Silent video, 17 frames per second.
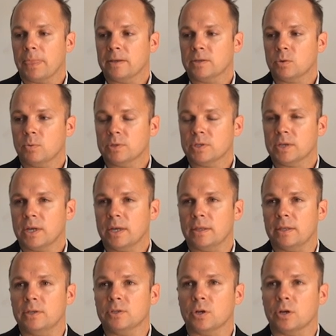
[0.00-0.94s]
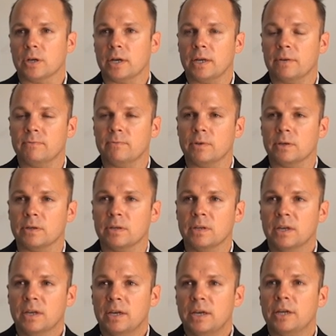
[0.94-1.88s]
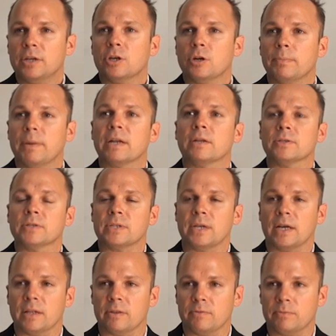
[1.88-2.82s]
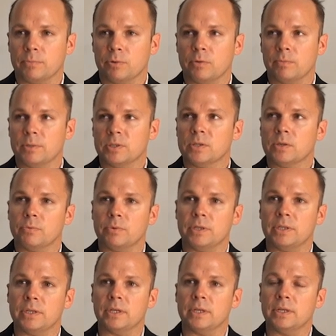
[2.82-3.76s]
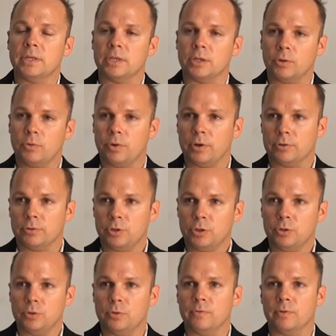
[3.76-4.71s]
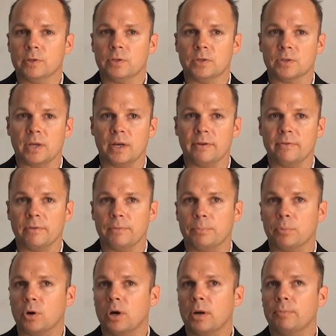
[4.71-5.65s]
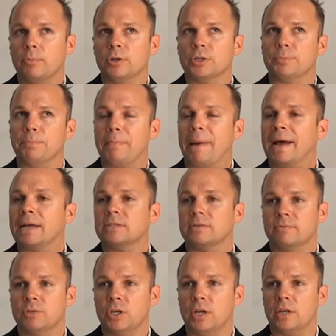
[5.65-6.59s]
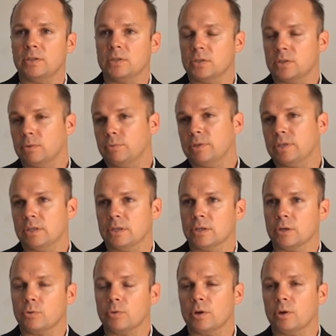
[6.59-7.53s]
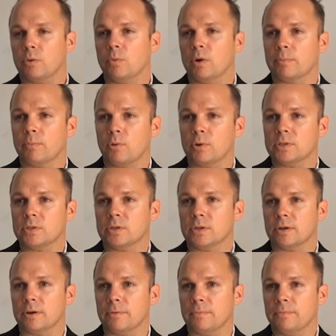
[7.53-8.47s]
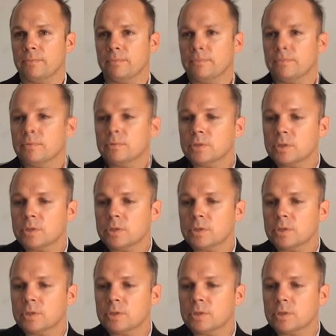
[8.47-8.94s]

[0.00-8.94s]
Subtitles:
So once again, these are all kind of the incremental style of improvements that we did in Creo 2 versus kind of the broad brush massive changes that we did in Creo 1.0.